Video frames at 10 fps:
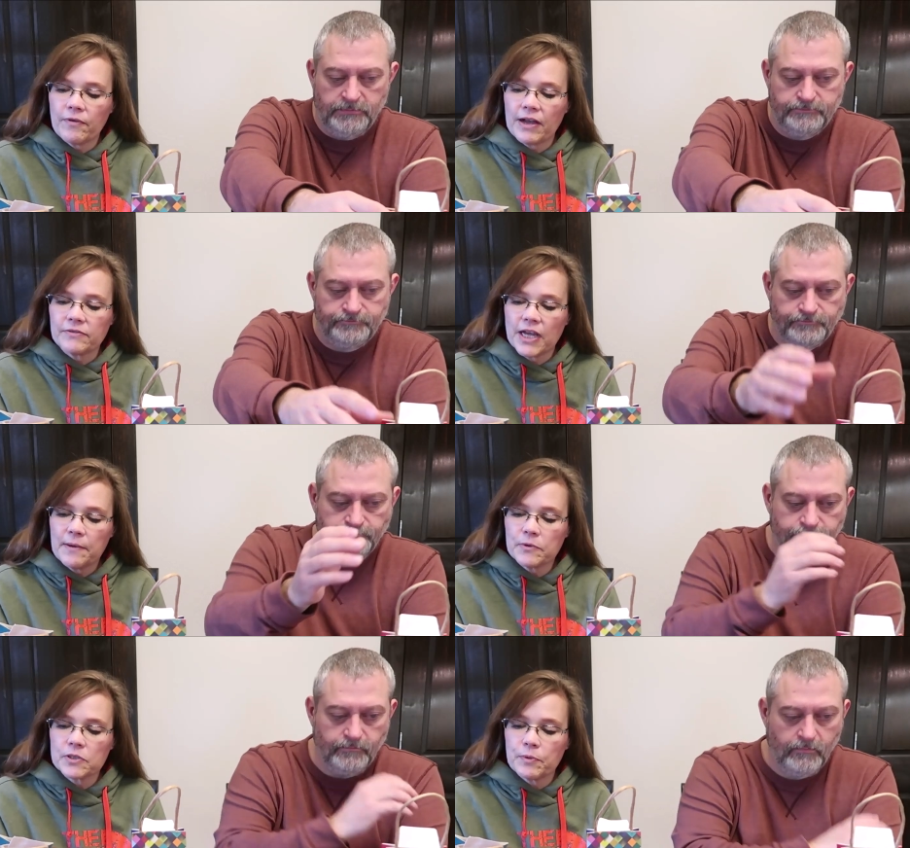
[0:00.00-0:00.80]
Speaker 1: five
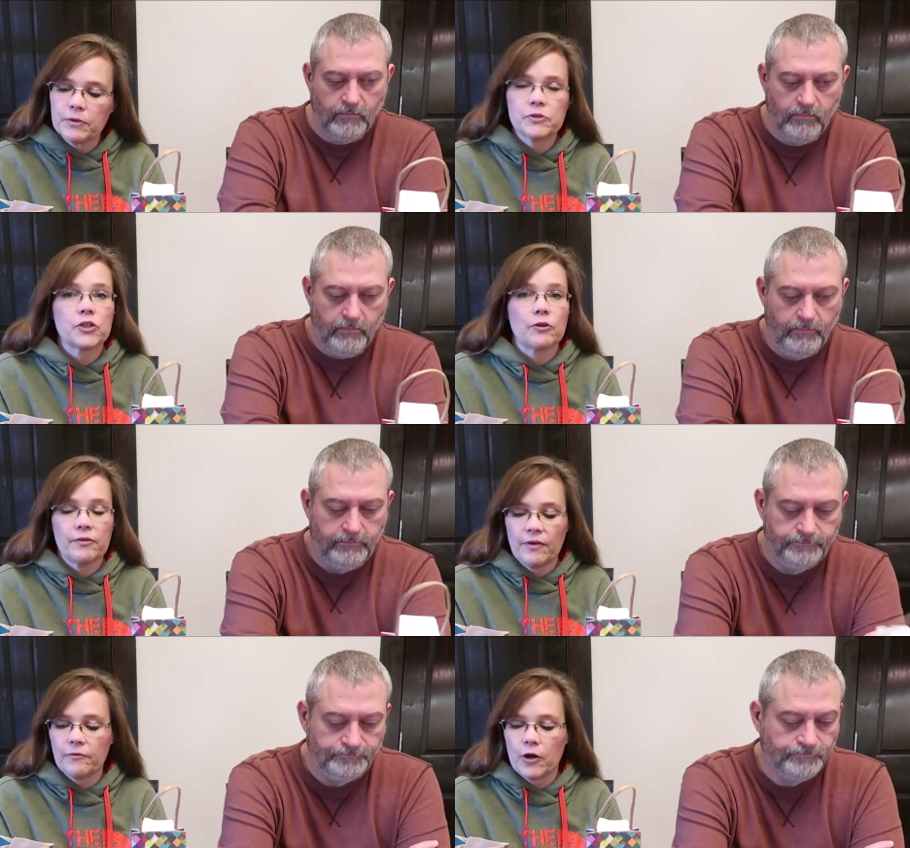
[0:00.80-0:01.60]
tablespoons,
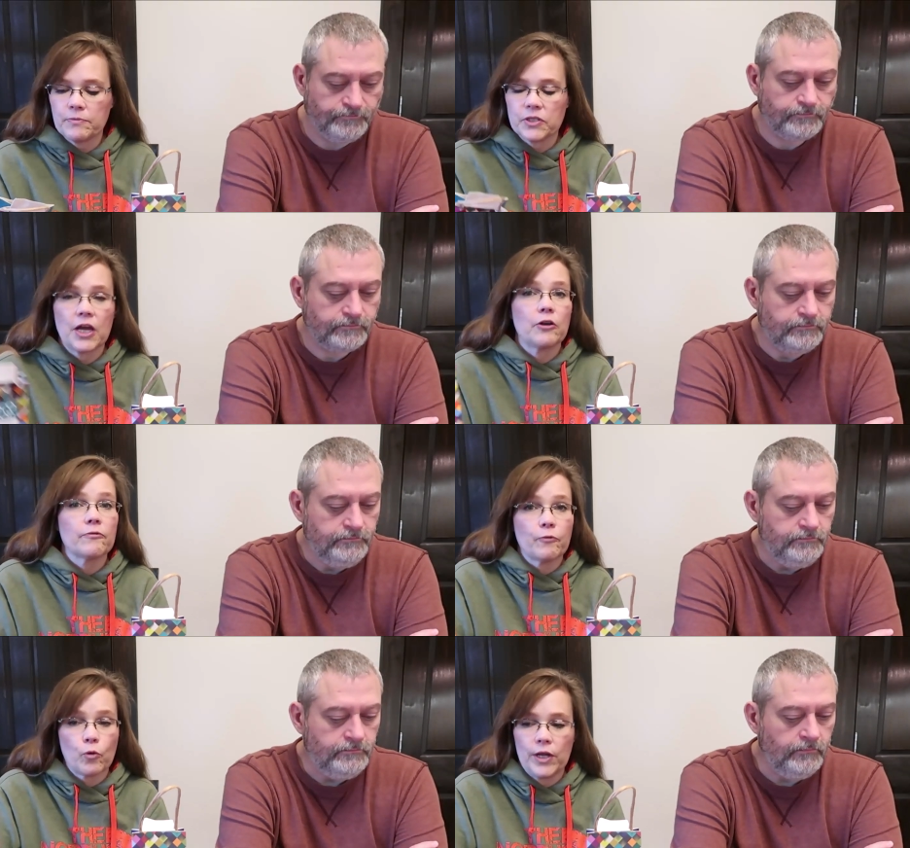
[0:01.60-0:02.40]
thirty-five grams, one
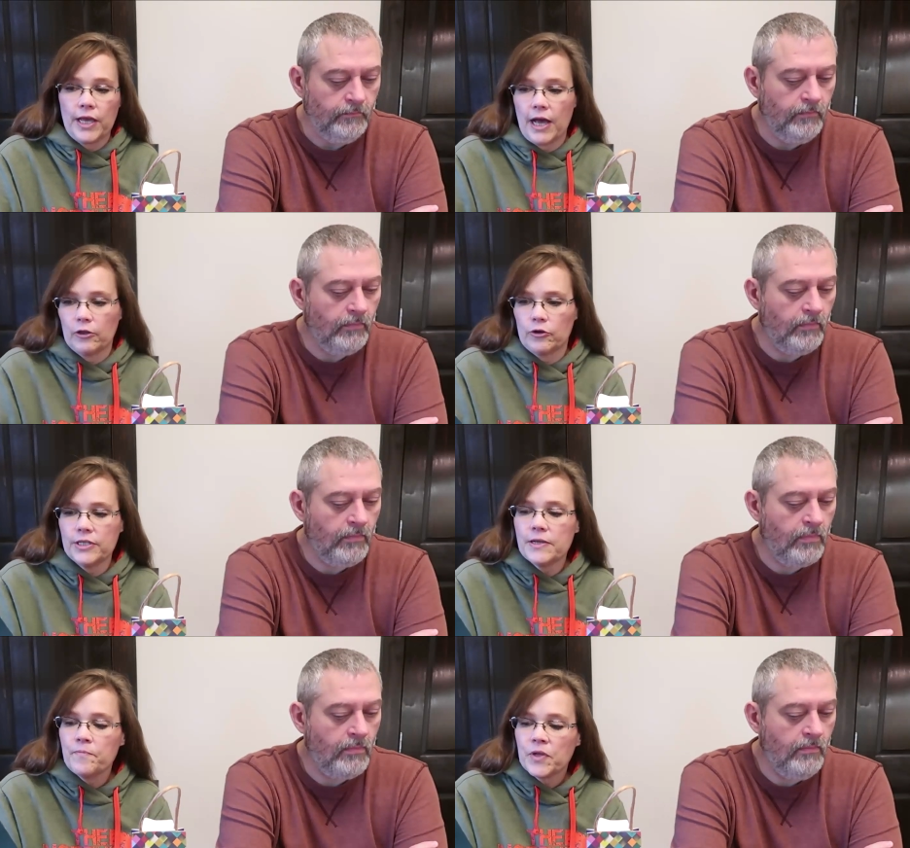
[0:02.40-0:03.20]
hundred forty calories.